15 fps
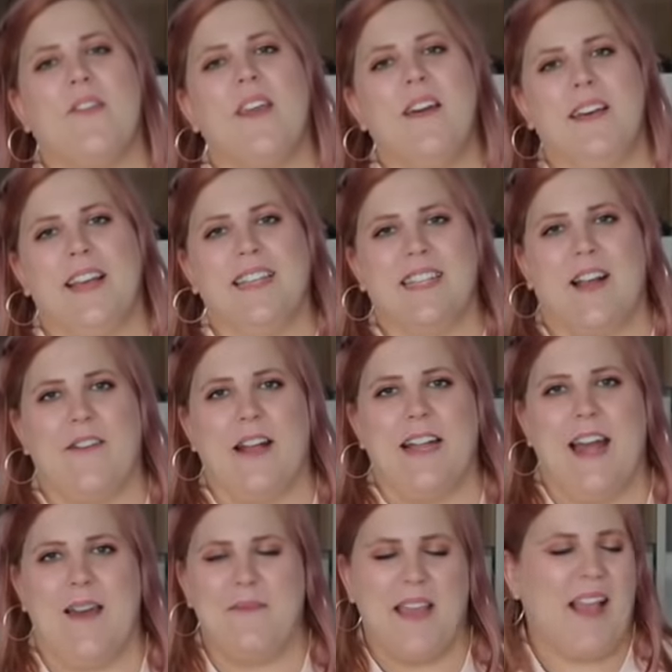feelings are right
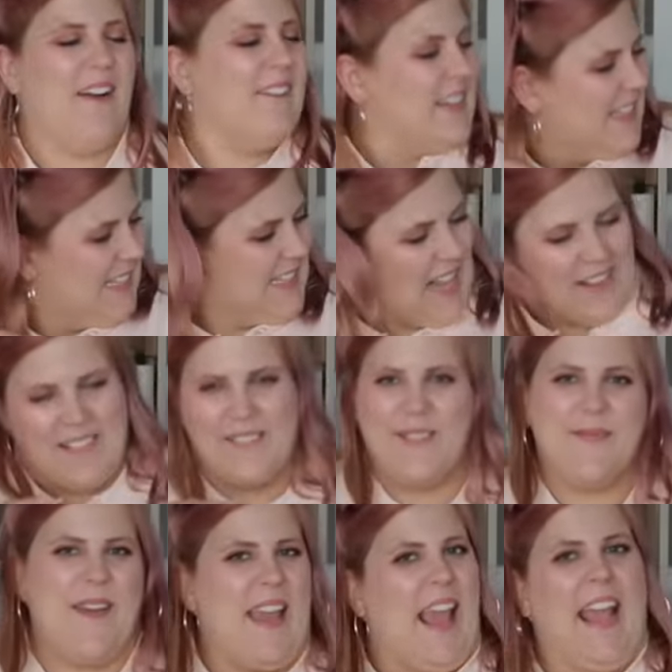now. I'm like, oh, it looks so good
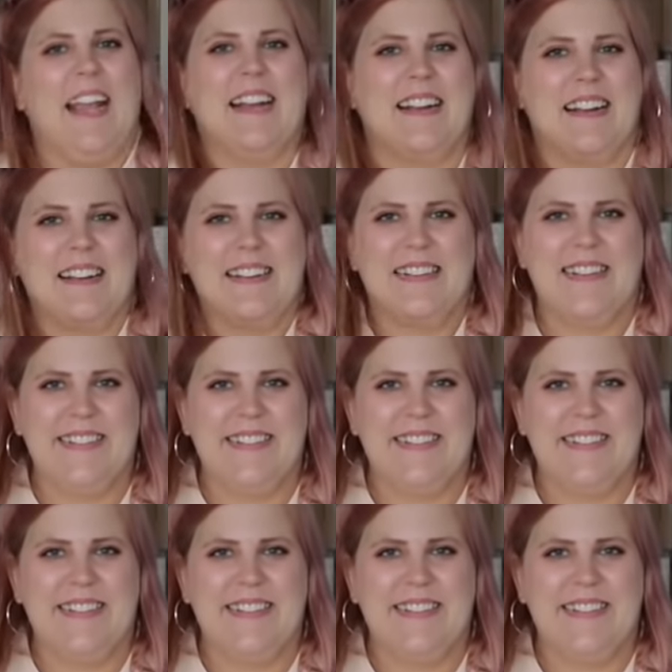with my hair.